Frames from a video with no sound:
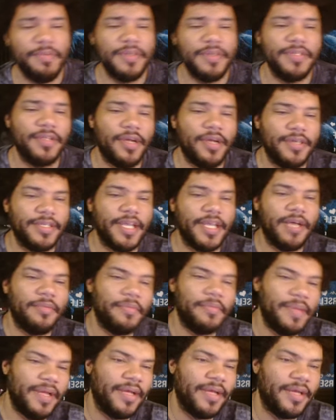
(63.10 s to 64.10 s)
a large caliber
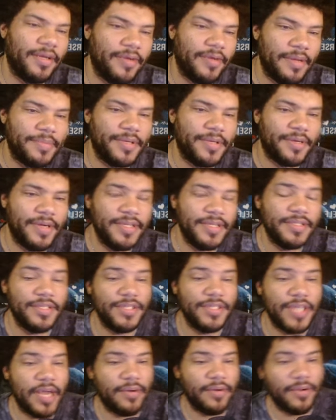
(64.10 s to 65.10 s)
main gun equipped, decrease the
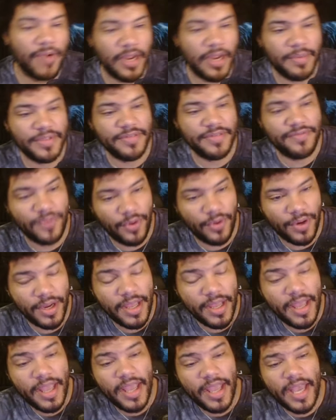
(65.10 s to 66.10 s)
shot requirement to 4
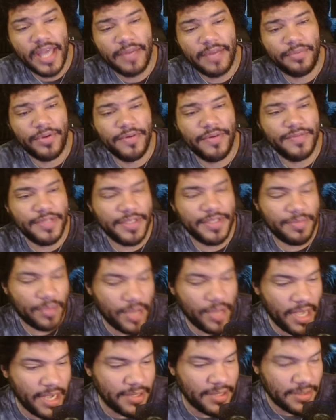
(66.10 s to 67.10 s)
and improves this
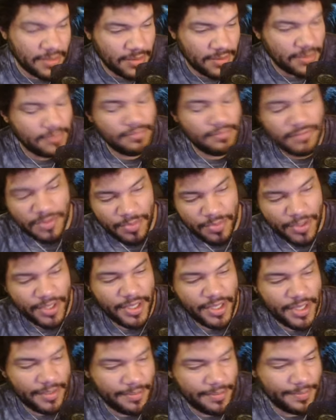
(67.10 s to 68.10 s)
barrage. It's pretty
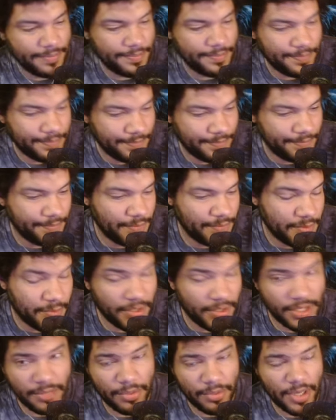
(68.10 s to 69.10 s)
good. It's
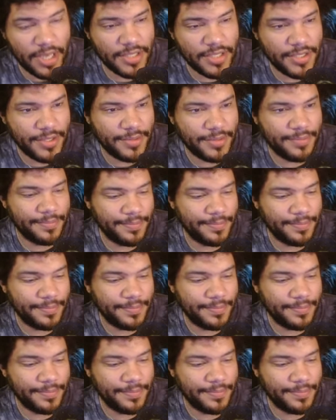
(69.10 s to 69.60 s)
pretty good barrage, too.